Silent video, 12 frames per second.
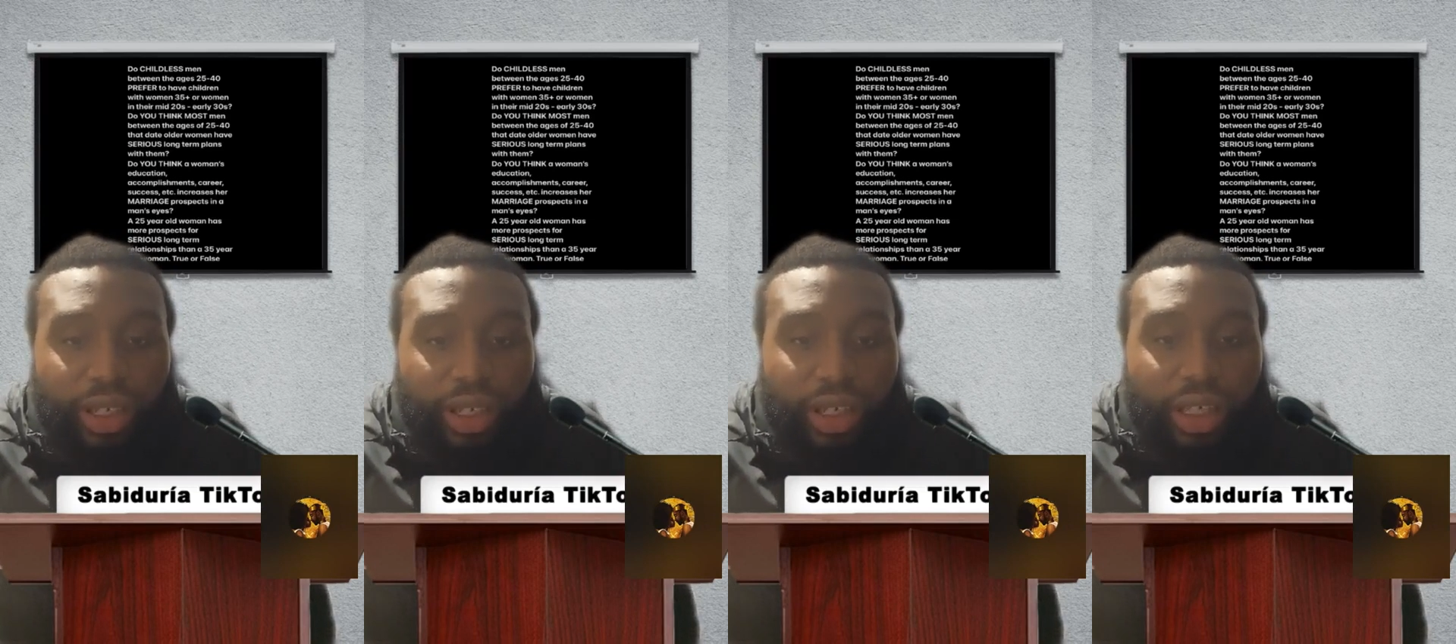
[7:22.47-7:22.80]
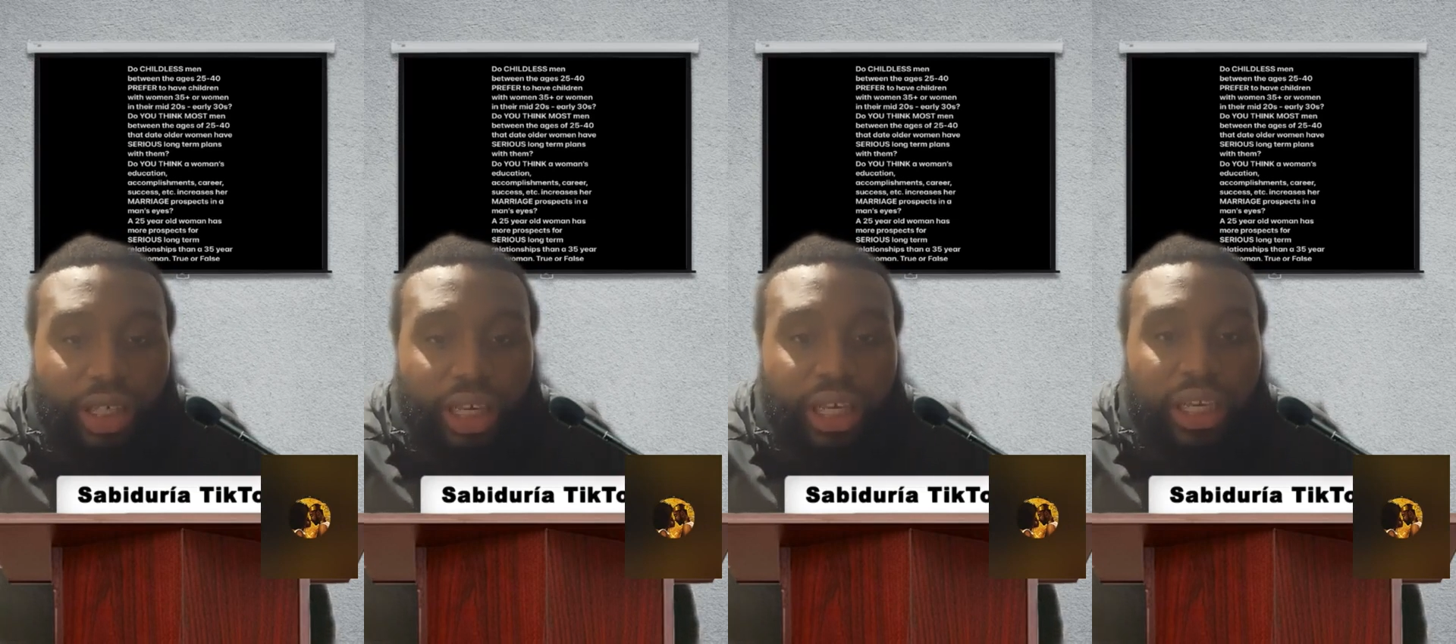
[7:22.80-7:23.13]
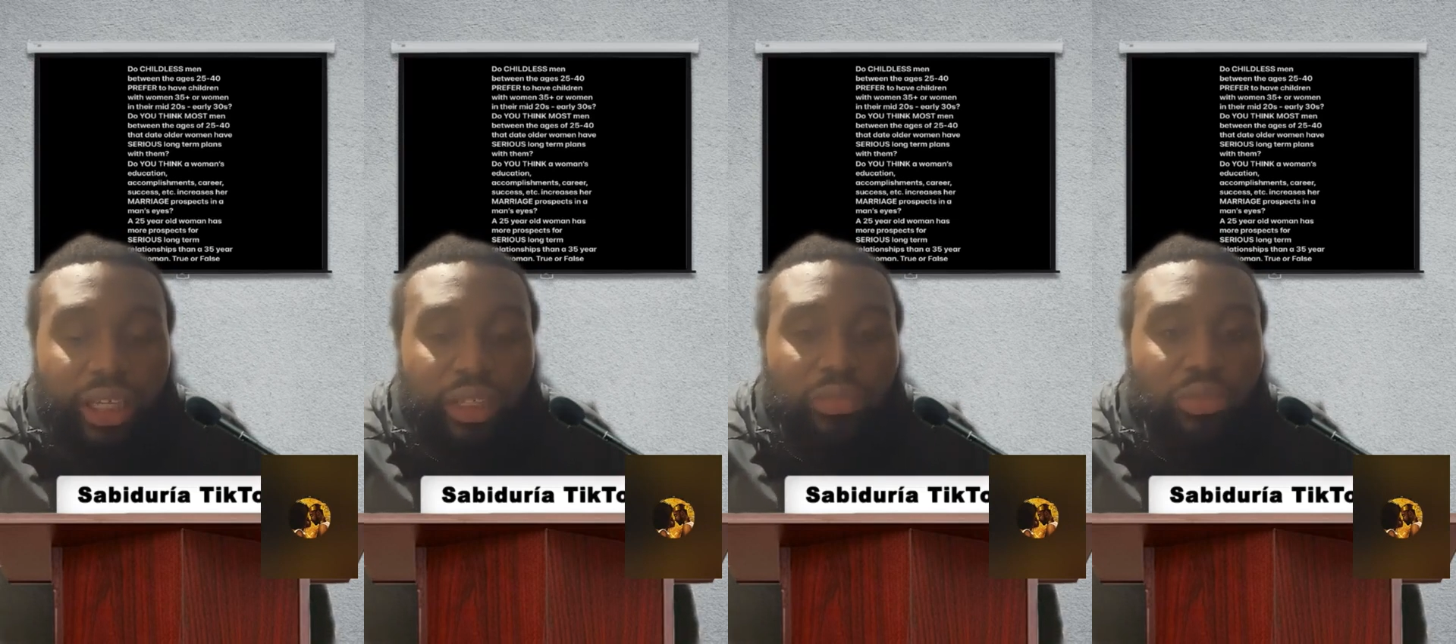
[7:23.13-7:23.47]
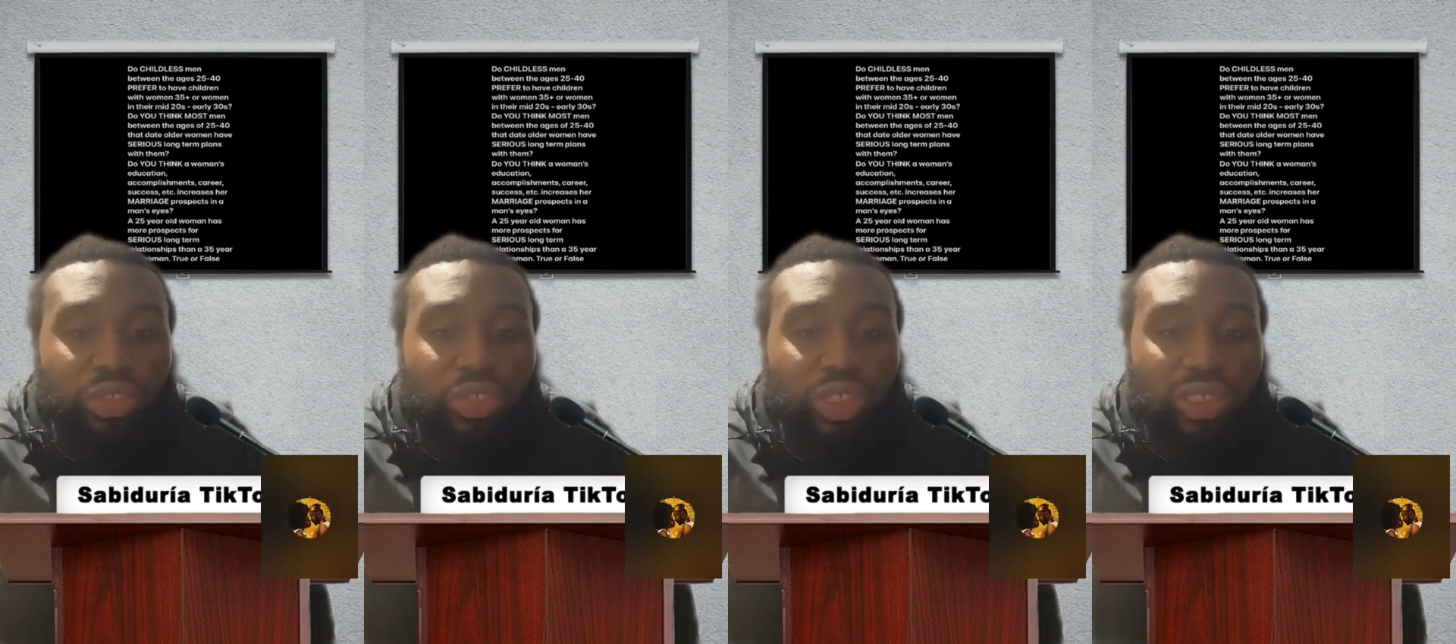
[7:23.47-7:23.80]
Yeah,
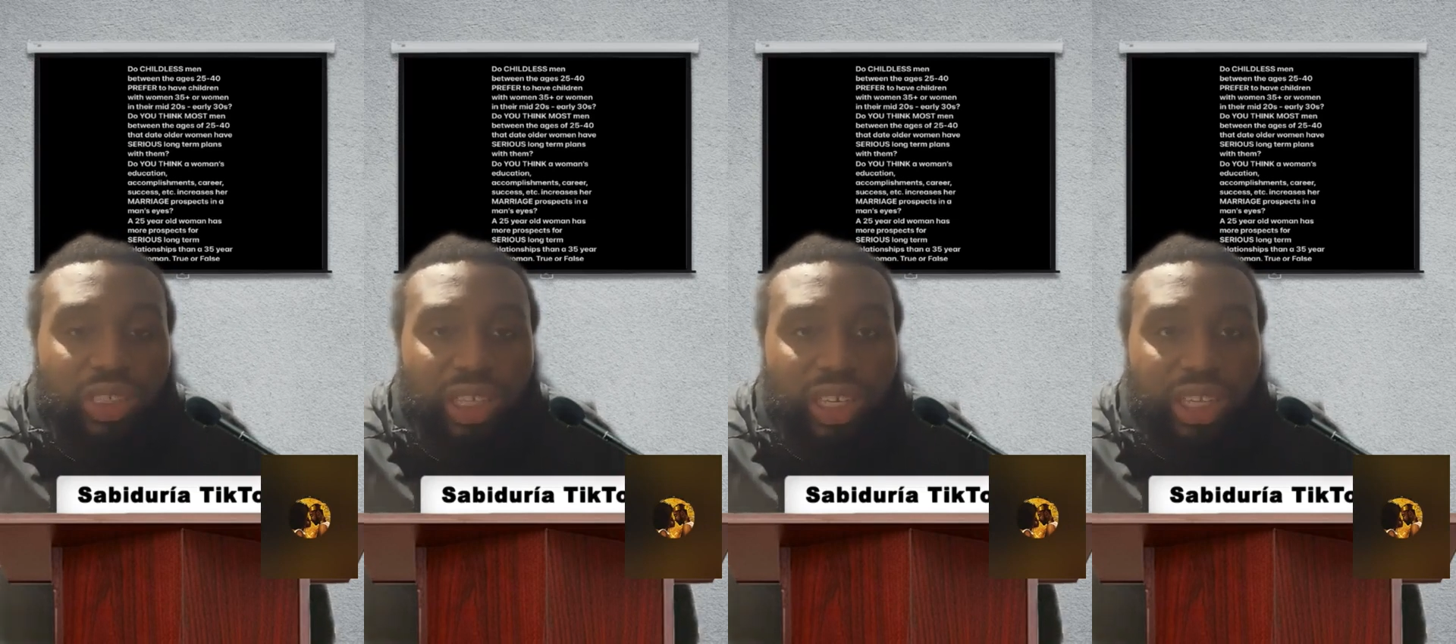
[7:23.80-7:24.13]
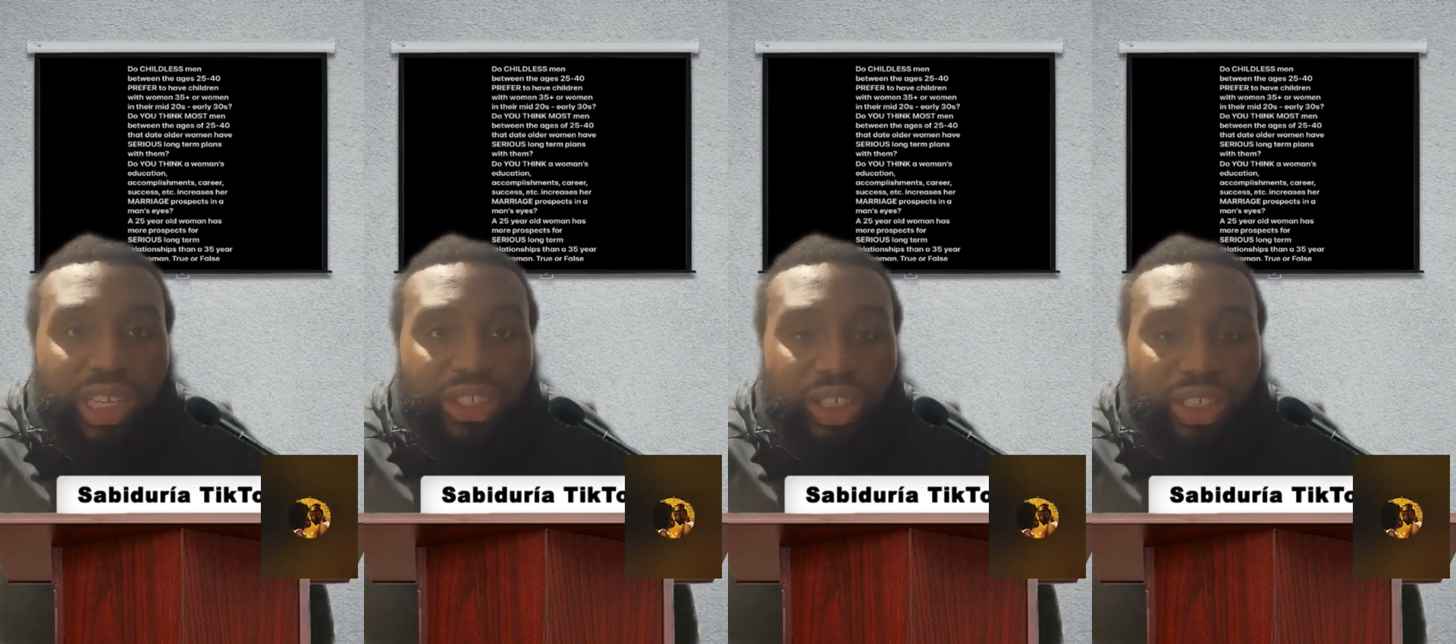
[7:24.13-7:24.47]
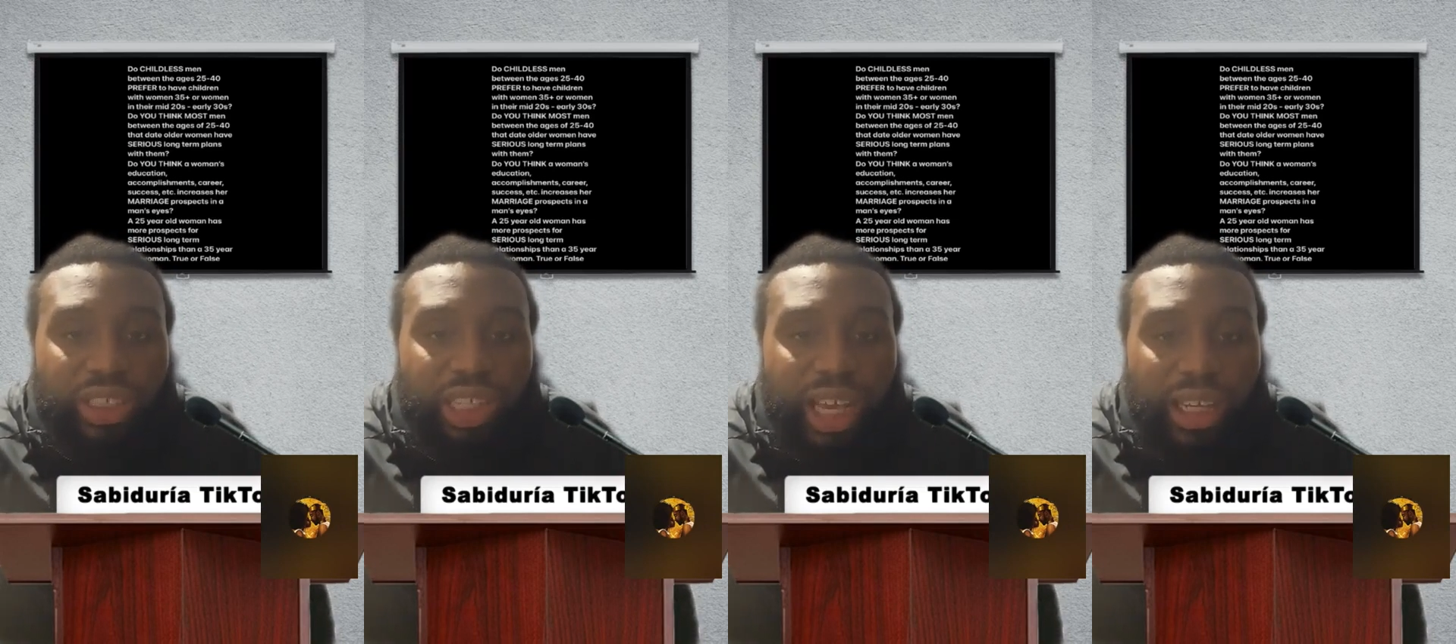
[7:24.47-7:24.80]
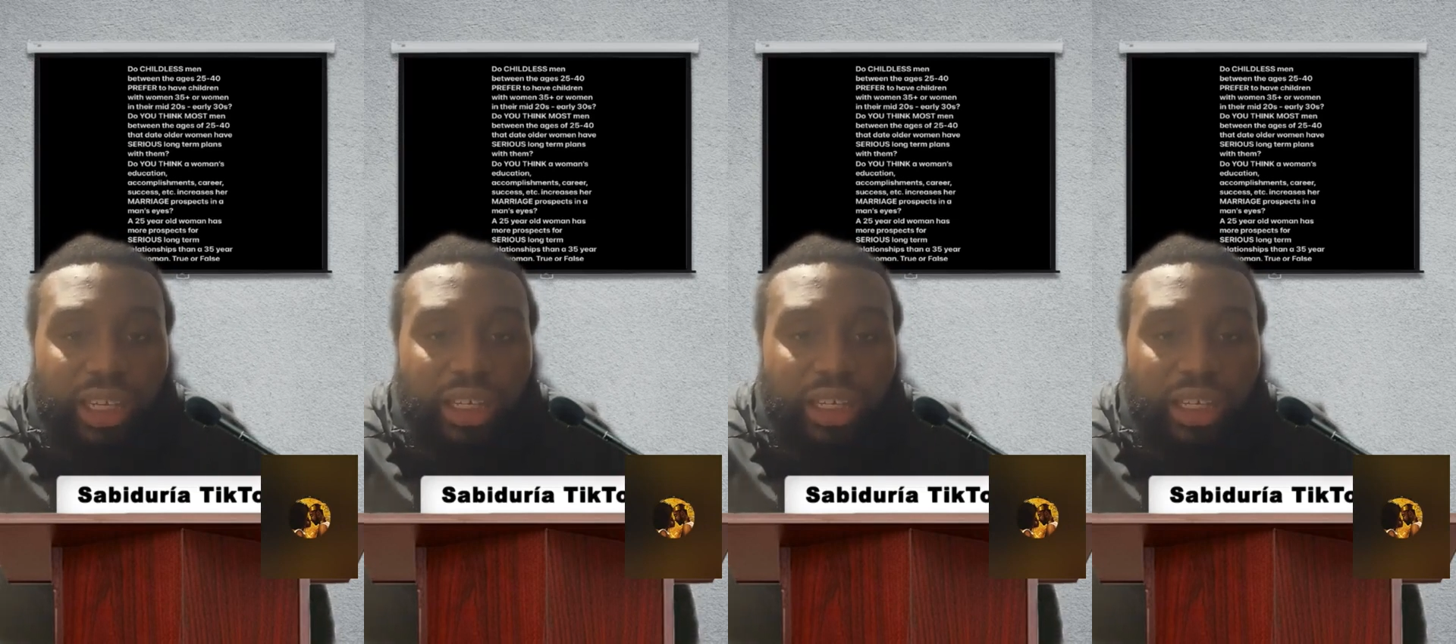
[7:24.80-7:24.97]
she said that she's dated